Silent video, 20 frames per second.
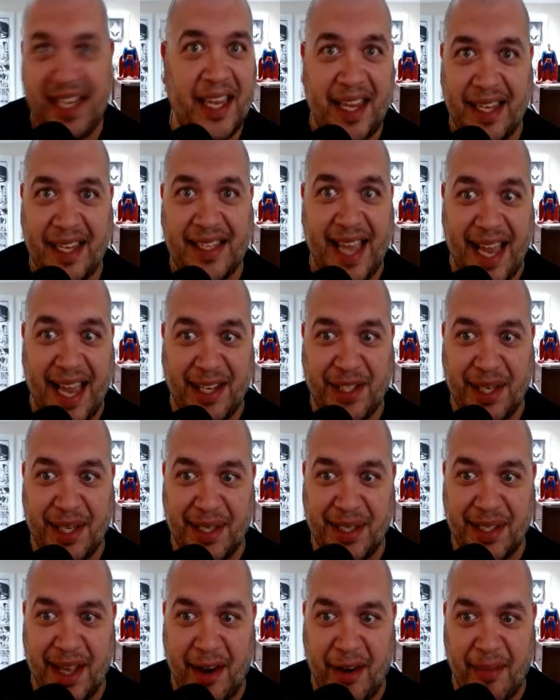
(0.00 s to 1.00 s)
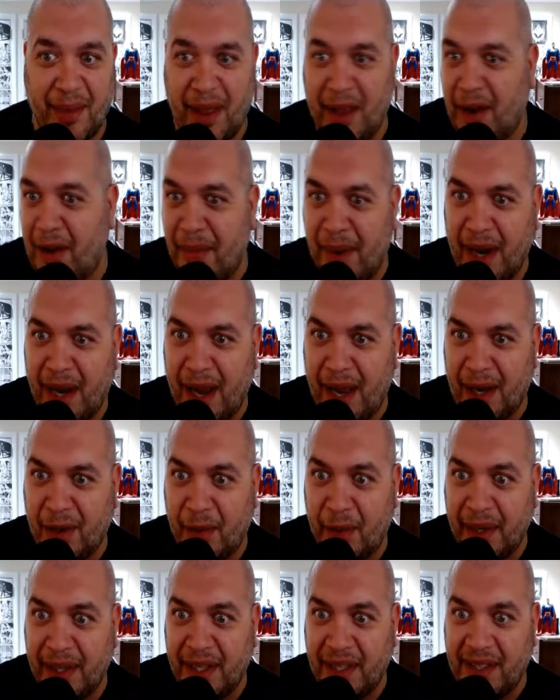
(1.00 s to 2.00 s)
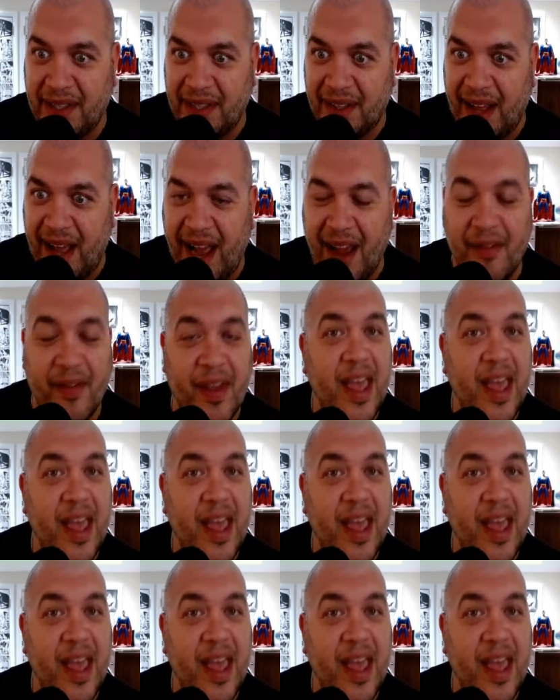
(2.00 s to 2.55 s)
his etchings there and be like, oh my god, Quinlan's alive.